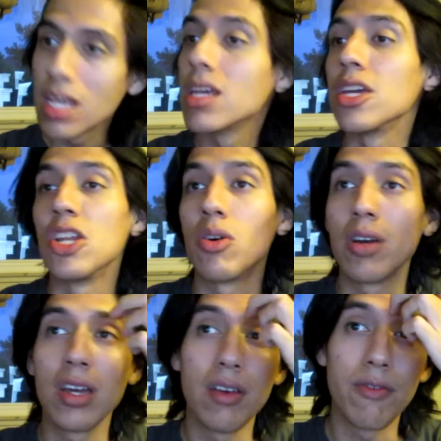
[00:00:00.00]
you know,
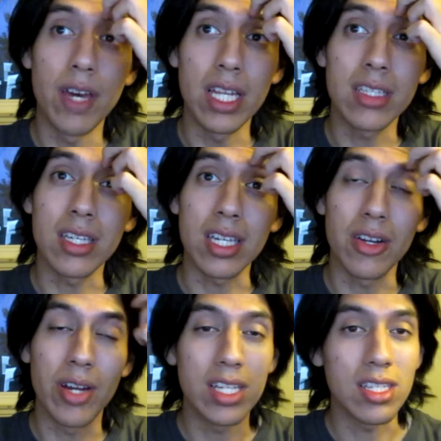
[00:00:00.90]
if anything, you
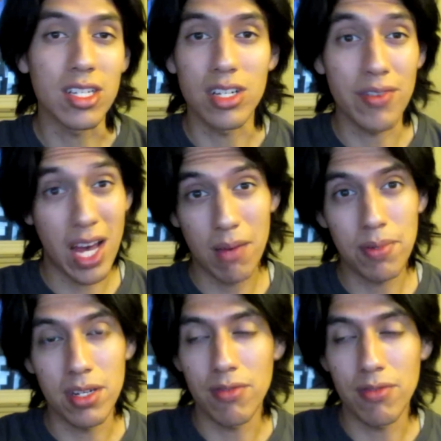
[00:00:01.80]
know, anything could have happened